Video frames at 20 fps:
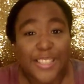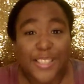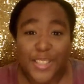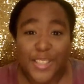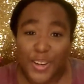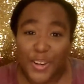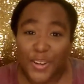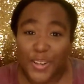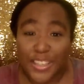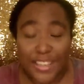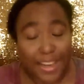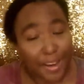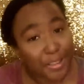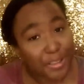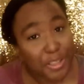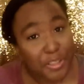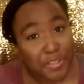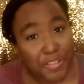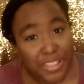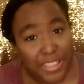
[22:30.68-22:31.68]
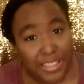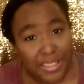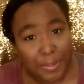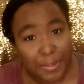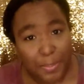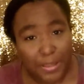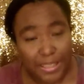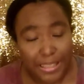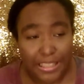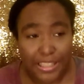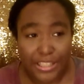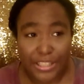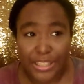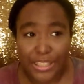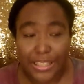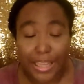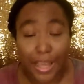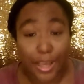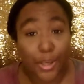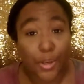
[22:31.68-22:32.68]
So now that you've seen the pictures,
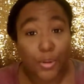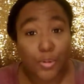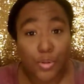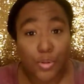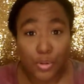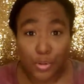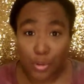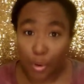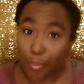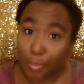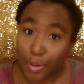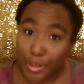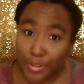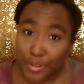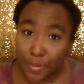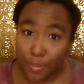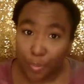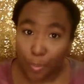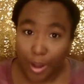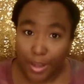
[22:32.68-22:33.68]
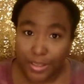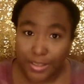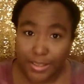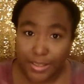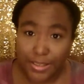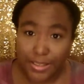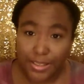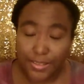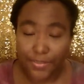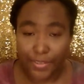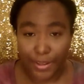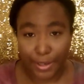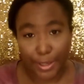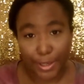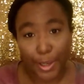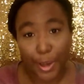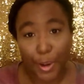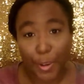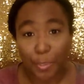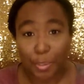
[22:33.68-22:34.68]
thank you so much for watching this
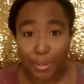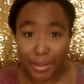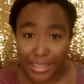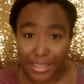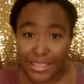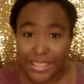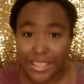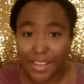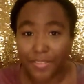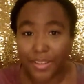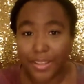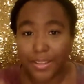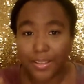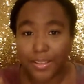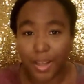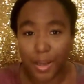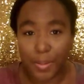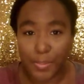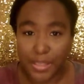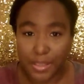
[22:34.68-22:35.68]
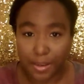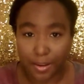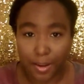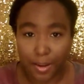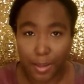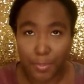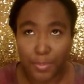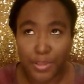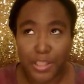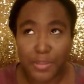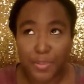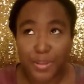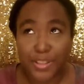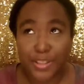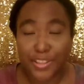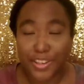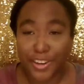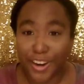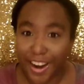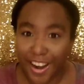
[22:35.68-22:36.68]
video. Please give it a thumbs up,
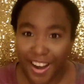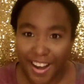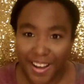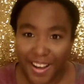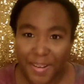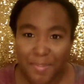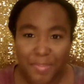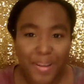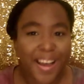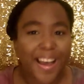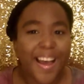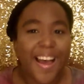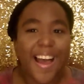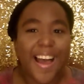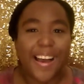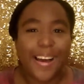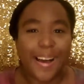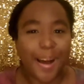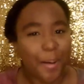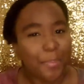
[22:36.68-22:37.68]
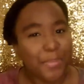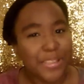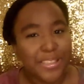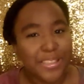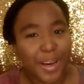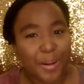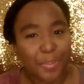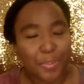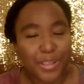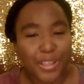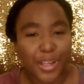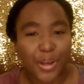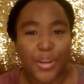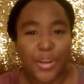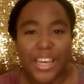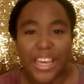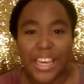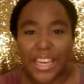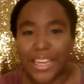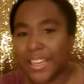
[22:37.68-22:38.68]
subscribe, comment down below
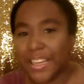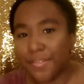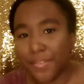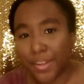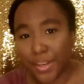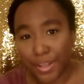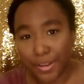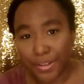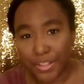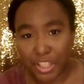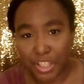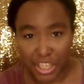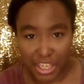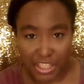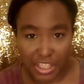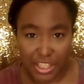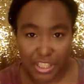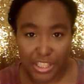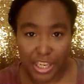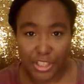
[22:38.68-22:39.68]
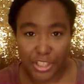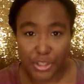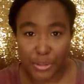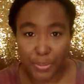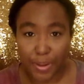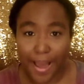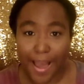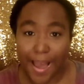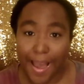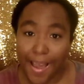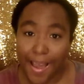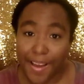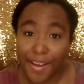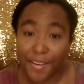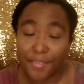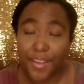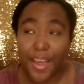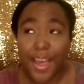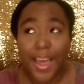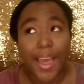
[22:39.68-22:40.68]
any video suggestions that you have,
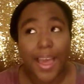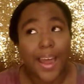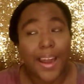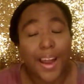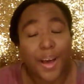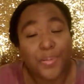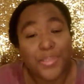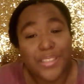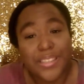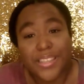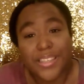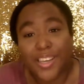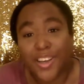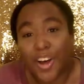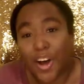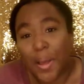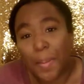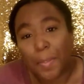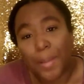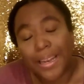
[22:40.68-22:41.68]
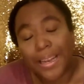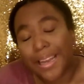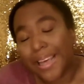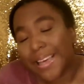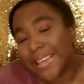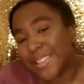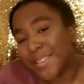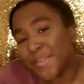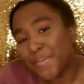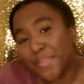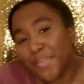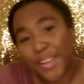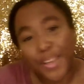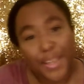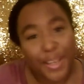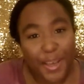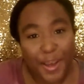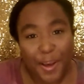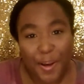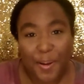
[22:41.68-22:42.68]
and I will see y'all in my next
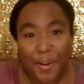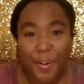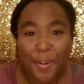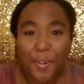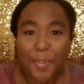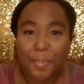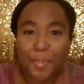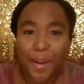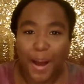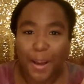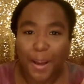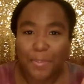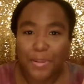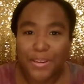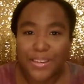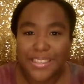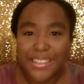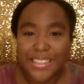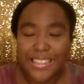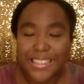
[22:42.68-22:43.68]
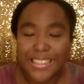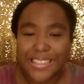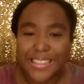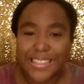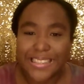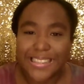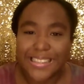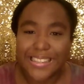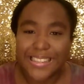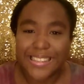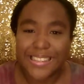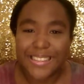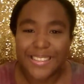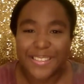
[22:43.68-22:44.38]
video. Bye, bees and gents.